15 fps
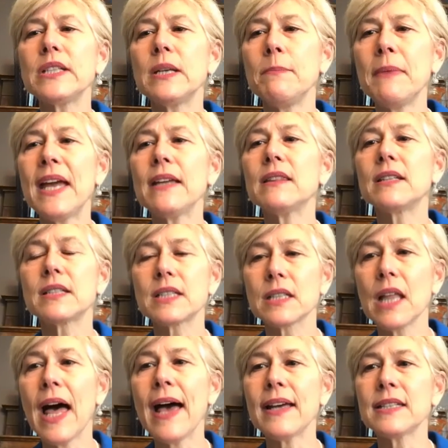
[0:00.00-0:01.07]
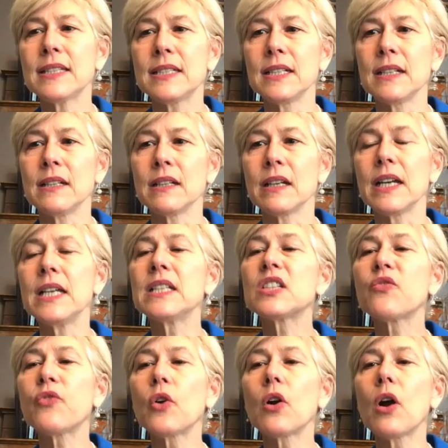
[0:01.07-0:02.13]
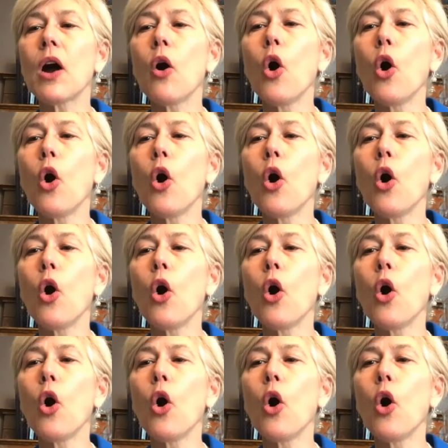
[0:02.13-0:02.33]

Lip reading: to make this lasting is for